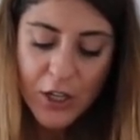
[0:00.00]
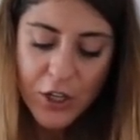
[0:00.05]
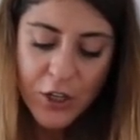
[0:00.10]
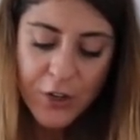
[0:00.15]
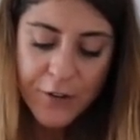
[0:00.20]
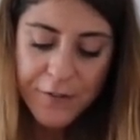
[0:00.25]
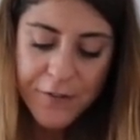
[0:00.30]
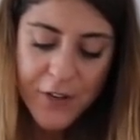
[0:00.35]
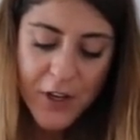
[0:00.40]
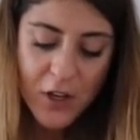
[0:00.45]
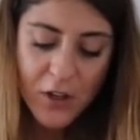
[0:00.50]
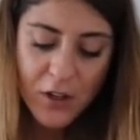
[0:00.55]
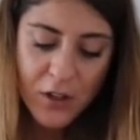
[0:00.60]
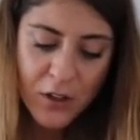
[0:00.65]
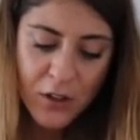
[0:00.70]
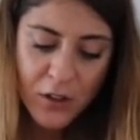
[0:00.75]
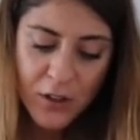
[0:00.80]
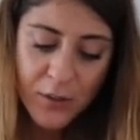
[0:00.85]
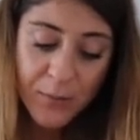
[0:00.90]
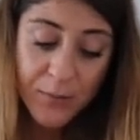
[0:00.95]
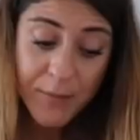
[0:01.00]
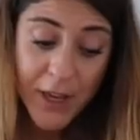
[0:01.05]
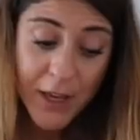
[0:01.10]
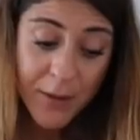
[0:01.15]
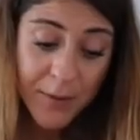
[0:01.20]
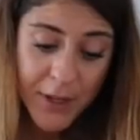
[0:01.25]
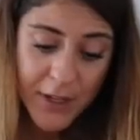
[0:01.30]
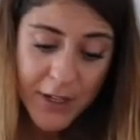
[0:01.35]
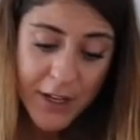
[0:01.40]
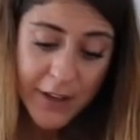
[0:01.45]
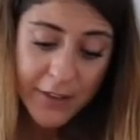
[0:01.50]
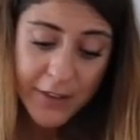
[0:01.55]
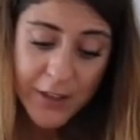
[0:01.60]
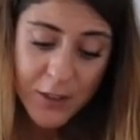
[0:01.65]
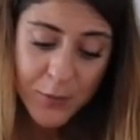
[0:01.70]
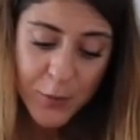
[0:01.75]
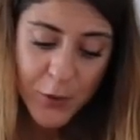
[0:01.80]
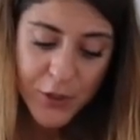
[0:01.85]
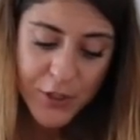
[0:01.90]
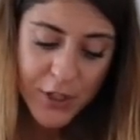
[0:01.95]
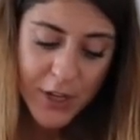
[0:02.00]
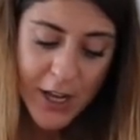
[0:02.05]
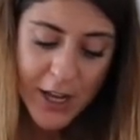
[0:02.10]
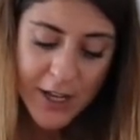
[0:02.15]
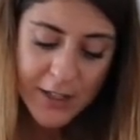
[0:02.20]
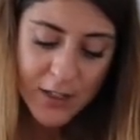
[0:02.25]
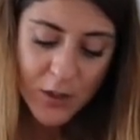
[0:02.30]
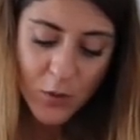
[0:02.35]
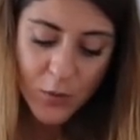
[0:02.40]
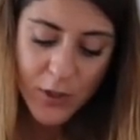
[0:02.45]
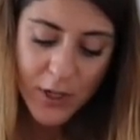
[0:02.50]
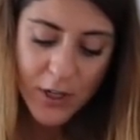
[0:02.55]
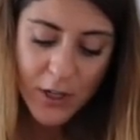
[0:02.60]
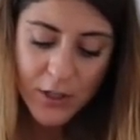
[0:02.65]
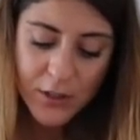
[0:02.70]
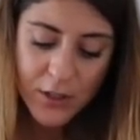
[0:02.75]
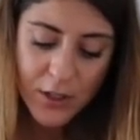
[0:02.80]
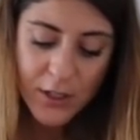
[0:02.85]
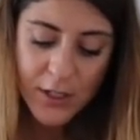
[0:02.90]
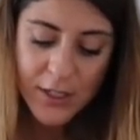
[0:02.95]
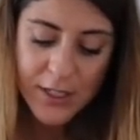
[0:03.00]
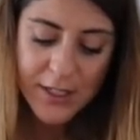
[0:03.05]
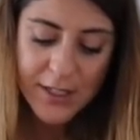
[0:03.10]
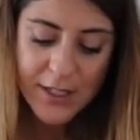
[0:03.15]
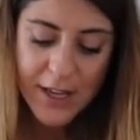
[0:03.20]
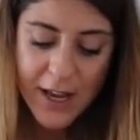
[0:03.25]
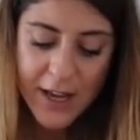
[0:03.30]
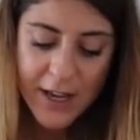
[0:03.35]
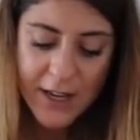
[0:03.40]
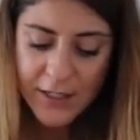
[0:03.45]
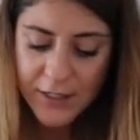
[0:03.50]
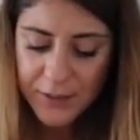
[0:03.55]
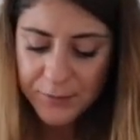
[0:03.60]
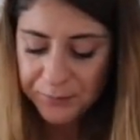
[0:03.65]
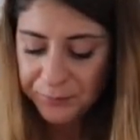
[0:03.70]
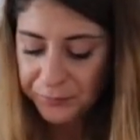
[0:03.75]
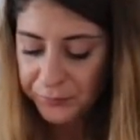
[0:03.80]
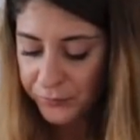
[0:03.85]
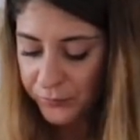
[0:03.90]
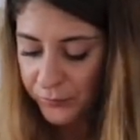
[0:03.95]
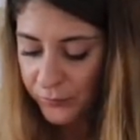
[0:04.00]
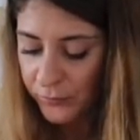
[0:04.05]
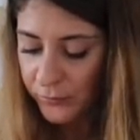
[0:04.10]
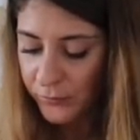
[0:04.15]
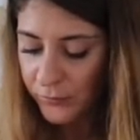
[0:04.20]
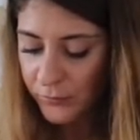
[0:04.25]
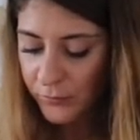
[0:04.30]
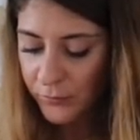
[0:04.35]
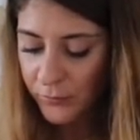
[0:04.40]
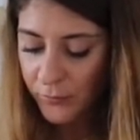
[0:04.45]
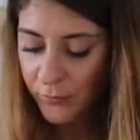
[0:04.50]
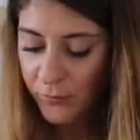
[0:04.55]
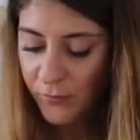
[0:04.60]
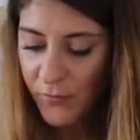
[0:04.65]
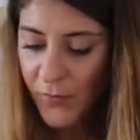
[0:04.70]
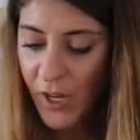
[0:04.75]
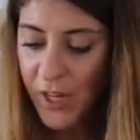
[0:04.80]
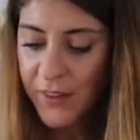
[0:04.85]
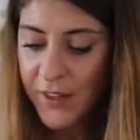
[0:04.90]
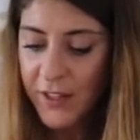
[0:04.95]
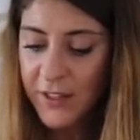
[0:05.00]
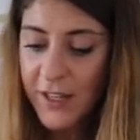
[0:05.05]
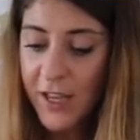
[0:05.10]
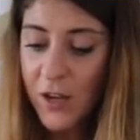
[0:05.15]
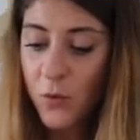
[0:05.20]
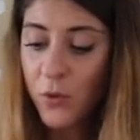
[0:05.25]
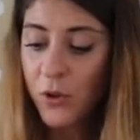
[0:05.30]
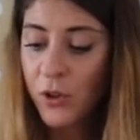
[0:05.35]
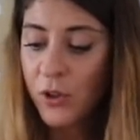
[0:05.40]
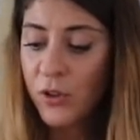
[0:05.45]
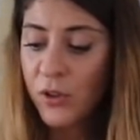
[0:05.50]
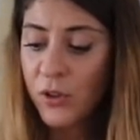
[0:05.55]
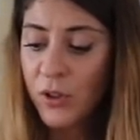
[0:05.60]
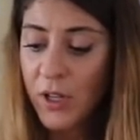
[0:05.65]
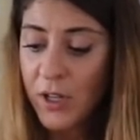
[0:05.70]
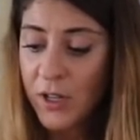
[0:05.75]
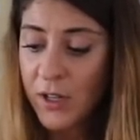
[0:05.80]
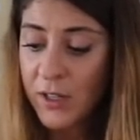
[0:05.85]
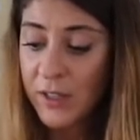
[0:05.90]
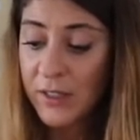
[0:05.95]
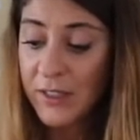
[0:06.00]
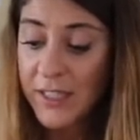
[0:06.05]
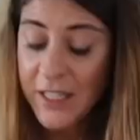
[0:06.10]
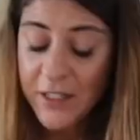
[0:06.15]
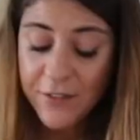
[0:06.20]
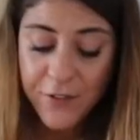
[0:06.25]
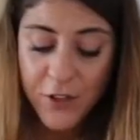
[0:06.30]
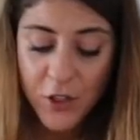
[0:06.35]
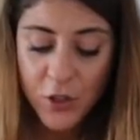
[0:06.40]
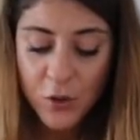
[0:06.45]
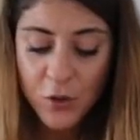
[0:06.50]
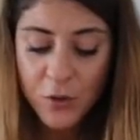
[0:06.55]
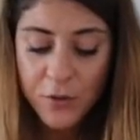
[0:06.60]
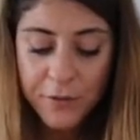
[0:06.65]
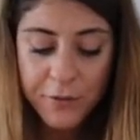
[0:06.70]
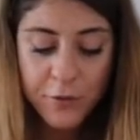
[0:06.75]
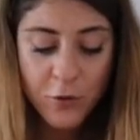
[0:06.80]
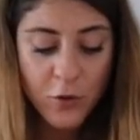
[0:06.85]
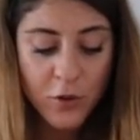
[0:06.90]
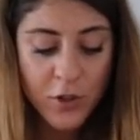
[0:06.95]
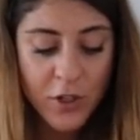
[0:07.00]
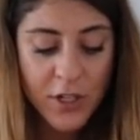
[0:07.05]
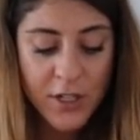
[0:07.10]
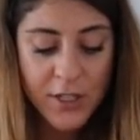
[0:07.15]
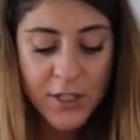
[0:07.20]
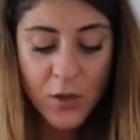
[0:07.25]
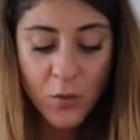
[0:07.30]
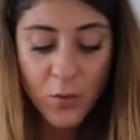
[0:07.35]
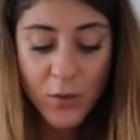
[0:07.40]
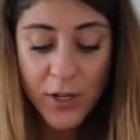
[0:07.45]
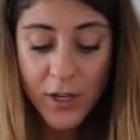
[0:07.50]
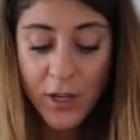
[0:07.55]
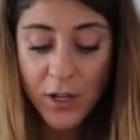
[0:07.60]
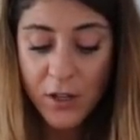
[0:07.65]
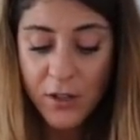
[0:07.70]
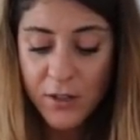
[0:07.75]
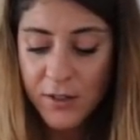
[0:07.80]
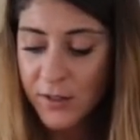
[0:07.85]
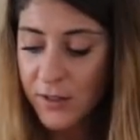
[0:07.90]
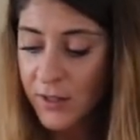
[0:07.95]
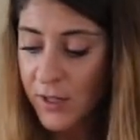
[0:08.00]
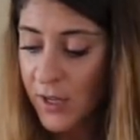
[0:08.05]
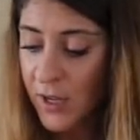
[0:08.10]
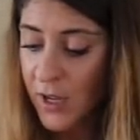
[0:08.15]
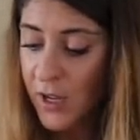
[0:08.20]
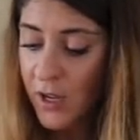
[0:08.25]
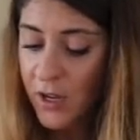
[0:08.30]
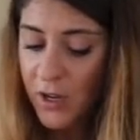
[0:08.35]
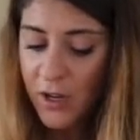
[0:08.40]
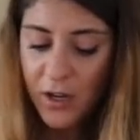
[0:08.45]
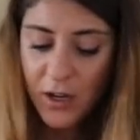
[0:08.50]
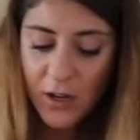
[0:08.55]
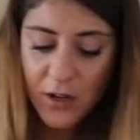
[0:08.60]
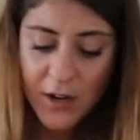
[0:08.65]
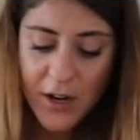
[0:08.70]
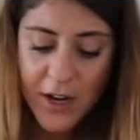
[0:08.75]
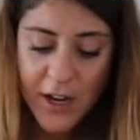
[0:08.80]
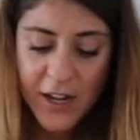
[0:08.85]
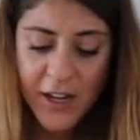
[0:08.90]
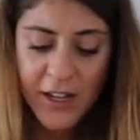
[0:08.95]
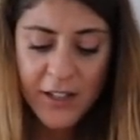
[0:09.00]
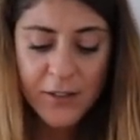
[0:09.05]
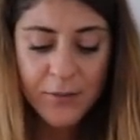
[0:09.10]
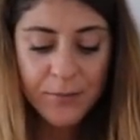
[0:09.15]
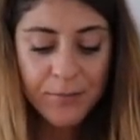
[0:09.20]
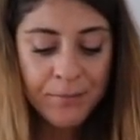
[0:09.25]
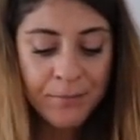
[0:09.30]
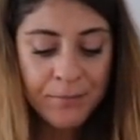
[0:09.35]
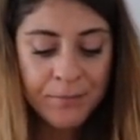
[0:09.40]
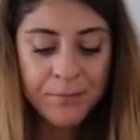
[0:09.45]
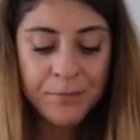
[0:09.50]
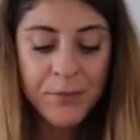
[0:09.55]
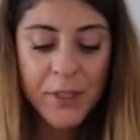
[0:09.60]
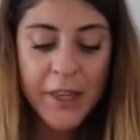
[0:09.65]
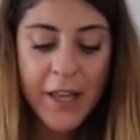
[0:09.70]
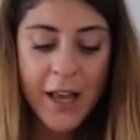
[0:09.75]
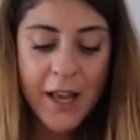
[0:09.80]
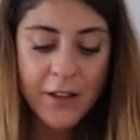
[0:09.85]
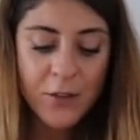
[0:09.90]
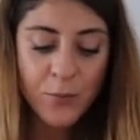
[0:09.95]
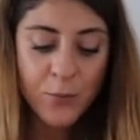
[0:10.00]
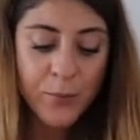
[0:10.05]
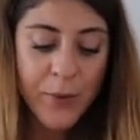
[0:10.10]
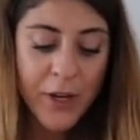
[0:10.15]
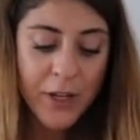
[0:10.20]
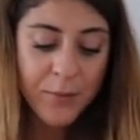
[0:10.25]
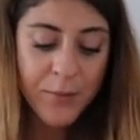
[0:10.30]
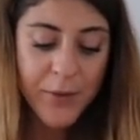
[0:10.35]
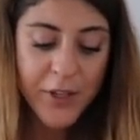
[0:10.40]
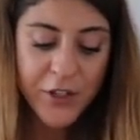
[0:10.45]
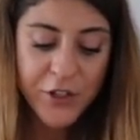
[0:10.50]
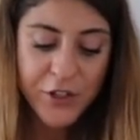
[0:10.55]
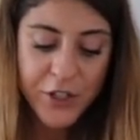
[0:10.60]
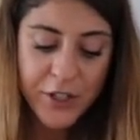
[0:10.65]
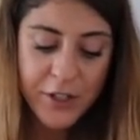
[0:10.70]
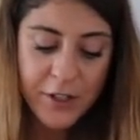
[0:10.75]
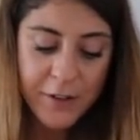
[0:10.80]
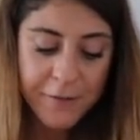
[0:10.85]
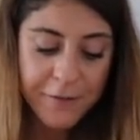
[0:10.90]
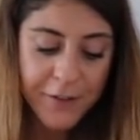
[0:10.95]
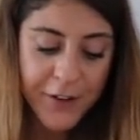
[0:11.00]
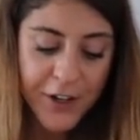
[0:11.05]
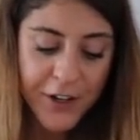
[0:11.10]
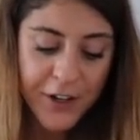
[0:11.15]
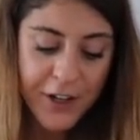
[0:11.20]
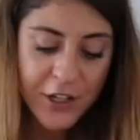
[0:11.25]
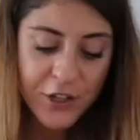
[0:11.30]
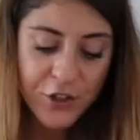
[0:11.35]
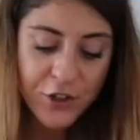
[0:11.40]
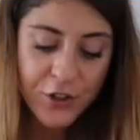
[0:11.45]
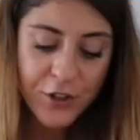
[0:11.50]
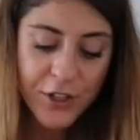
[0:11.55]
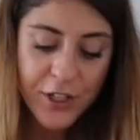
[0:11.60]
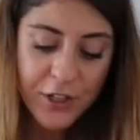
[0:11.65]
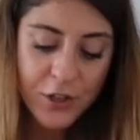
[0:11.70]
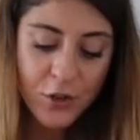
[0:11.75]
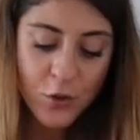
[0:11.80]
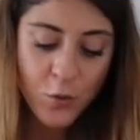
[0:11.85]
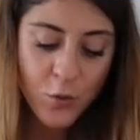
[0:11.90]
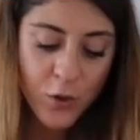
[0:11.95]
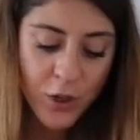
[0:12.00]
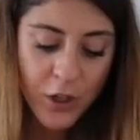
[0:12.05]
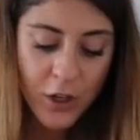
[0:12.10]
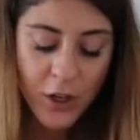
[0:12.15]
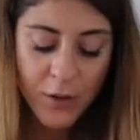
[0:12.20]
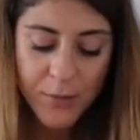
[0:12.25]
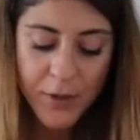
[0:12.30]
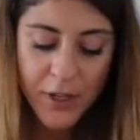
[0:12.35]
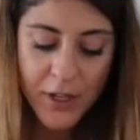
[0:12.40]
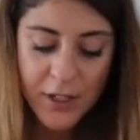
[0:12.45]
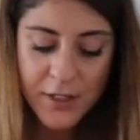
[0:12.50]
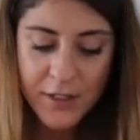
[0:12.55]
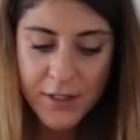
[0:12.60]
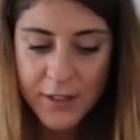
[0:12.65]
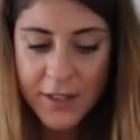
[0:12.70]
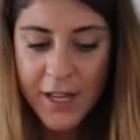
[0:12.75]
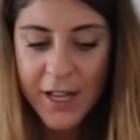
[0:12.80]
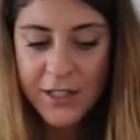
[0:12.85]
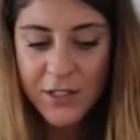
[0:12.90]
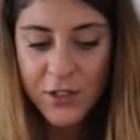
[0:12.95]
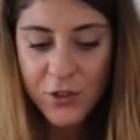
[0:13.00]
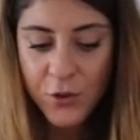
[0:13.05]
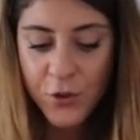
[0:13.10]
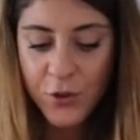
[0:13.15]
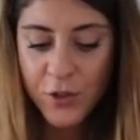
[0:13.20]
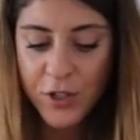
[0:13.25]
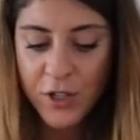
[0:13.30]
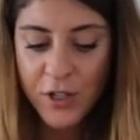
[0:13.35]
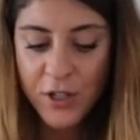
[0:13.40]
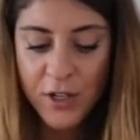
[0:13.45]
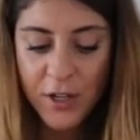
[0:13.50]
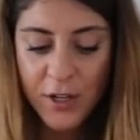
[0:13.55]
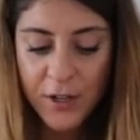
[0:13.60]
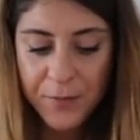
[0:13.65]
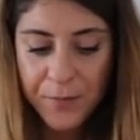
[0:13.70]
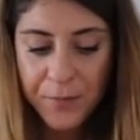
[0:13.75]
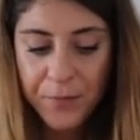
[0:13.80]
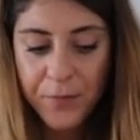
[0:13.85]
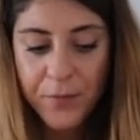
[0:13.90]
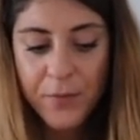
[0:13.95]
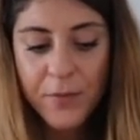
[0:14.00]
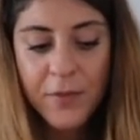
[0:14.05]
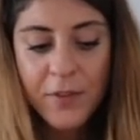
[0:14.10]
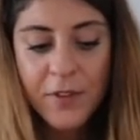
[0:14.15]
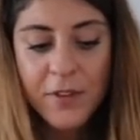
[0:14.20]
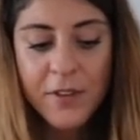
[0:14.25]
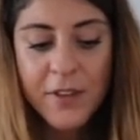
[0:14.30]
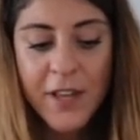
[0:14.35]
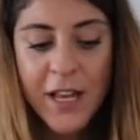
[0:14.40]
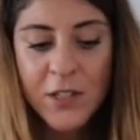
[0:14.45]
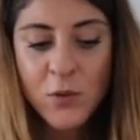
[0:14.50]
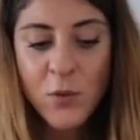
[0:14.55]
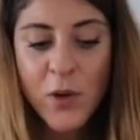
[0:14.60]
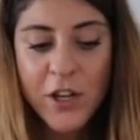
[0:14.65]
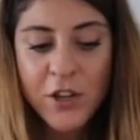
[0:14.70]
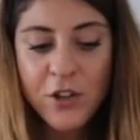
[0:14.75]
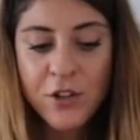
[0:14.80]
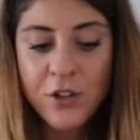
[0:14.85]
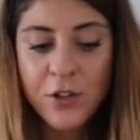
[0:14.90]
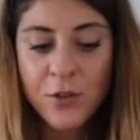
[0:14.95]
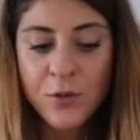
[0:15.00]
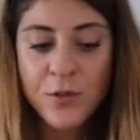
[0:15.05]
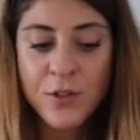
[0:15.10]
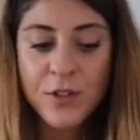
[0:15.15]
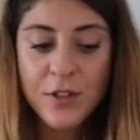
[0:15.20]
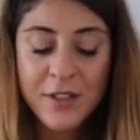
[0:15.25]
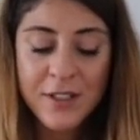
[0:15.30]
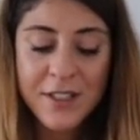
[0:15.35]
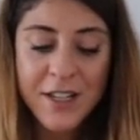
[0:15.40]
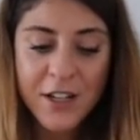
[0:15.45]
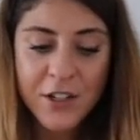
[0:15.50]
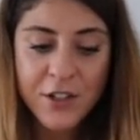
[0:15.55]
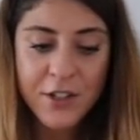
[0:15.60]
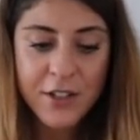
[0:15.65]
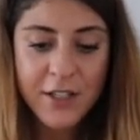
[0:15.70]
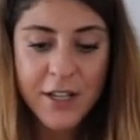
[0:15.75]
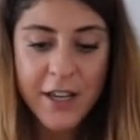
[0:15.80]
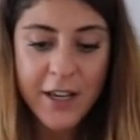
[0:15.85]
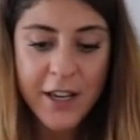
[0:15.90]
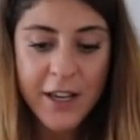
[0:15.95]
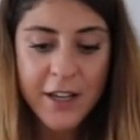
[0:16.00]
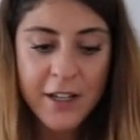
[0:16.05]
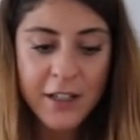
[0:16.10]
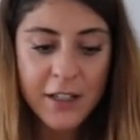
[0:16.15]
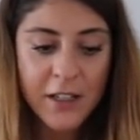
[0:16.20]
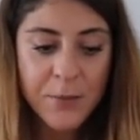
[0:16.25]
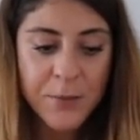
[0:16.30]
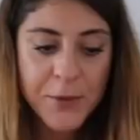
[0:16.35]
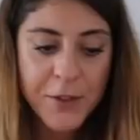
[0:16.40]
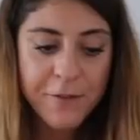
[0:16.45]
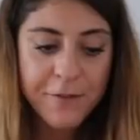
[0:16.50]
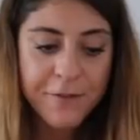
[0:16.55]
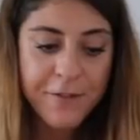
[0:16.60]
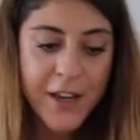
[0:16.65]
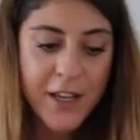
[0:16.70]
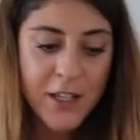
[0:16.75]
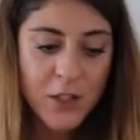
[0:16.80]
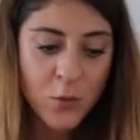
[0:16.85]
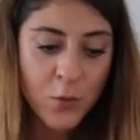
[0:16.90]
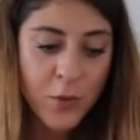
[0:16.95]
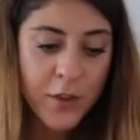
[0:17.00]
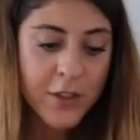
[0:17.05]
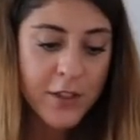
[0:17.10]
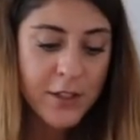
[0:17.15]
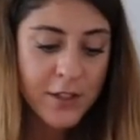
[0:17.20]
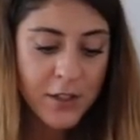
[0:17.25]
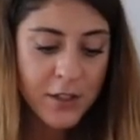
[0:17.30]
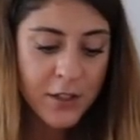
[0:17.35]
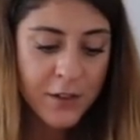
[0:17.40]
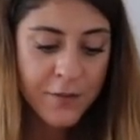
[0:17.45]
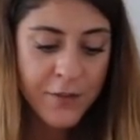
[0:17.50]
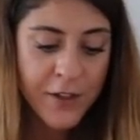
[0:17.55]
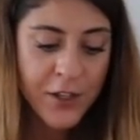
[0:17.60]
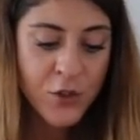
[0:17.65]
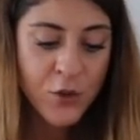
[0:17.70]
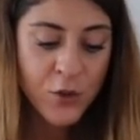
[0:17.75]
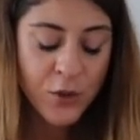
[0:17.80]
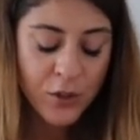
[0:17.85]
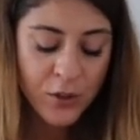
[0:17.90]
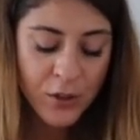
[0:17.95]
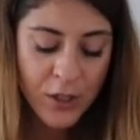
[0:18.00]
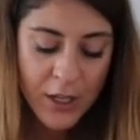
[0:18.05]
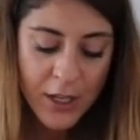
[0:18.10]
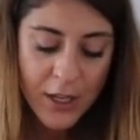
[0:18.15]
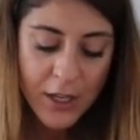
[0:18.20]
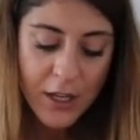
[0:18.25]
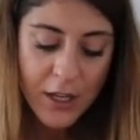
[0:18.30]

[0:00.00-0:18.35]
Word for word: You feel maybe that this person has someone else on the side and that they will uh, leave you for someone else all right but that might be just a fear that you need to work on because that's your that's why you don't dare to take any leaps of faith with this individual